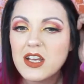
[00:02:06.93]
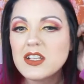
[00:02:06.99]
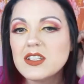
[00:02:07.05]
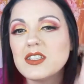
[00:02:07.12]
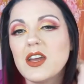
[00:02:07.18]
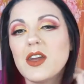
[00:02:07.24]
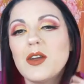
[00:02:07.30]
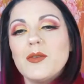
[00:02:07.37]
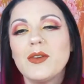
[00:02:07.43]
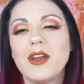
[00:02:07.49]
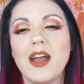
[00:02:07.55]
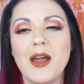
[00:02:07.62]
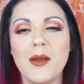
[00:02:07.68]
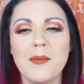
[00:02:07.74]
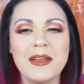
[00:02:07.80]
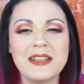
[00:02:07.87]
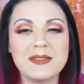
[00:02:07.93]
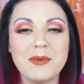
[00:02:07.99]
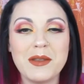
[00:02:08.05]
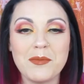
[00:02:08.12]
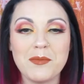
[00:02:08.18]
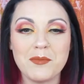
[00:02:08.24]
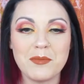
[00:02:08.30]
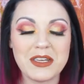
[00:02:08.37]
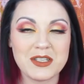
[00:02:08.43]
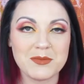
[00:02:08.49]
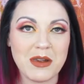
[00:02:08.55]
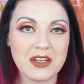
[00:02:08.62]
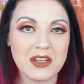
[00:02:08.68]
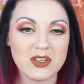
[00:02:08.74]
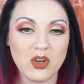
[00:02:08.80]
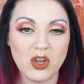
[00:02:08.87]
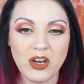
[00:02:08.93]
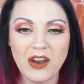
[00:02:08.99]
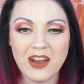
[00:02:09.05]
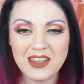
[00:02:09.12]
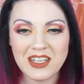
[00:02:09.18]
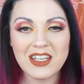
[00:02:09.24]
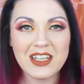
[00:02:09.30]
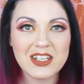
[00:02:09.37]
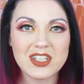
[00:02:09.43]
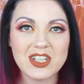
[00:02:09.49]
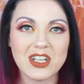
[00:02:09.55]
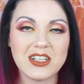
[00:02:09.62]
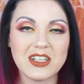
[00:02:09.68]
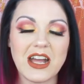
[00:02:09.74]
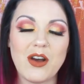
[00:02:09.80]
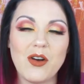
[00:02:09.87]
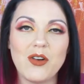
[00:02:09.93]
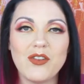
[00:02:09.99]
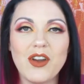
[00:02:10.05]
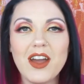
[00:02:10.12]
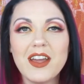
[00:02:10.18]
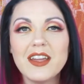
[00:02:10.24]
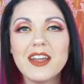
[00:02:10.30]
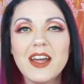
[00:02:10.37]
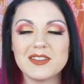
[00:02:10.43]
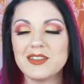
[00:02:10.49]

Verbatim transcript: So um, it's a bit of a mishmash colour. I think it turned out alright.